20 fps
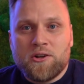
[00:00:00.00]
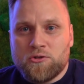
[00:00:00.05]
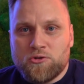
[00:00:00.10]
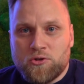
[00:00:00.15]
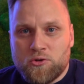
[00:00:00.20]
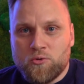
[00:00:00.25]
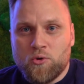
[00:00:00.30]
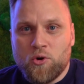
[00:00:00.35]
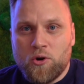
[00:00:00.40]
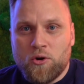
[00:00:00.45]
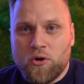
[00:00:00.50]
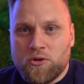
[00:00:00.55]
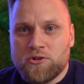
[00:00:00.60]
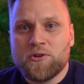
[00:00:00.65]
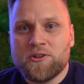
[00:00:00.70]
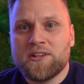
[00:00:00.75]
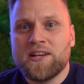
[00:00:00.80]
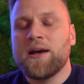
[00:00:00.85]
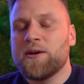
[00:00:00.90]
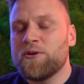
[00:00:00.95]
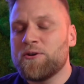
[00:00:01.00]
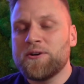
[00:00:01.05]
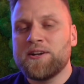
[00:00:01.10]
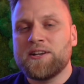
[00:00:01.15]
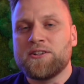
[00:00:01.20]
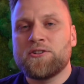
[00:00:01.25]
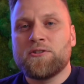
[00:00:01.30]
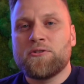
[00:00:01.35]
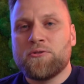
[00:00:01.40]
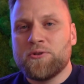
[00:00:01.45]
do all your
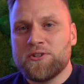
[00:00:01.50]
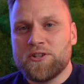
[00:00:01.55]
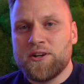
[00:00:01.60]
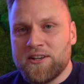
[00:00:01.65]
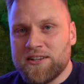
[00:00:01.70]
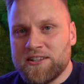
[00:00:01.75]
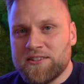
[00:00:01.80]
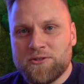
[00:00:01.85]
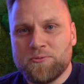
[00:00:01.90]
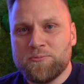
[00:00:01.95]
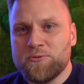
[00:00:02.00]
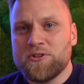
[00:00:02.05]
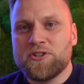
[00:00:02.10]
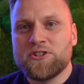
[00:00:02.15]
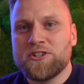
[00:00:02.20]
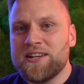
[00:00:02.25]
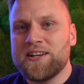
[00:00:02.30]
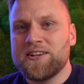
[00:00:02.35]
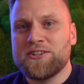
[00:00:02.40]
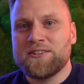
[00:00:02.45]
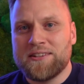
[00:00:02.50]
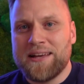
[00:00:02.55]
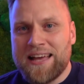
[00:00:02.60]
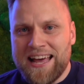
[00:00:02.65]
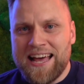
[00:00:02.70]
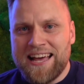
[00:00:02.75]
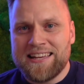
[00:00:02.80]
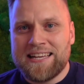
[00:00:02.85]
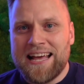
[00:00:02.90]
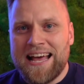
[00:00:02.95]
calculations regarding depreciation,
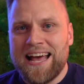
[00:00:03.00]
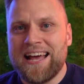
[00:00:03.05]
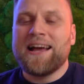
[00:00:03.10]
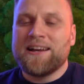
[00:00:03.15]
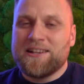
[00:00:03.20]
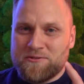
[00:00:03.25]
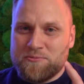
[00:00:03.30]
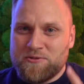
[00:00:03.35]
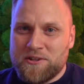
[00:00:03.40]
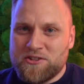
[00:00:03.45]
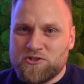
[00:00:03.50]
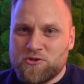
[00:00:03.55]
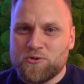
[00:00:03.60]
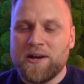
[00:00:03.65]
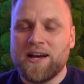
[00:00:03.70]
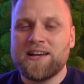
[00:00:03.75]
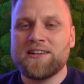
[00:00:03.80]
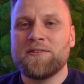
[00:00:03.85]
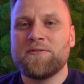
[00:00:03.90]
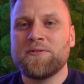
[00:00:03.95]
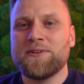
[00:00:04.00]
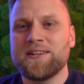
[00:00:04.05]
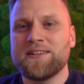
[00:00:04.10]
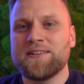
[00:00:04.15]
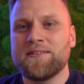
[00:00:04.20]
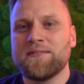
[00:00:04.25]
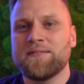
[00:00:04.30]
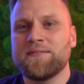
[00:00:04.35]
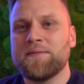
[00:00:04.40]
and add it retroactively.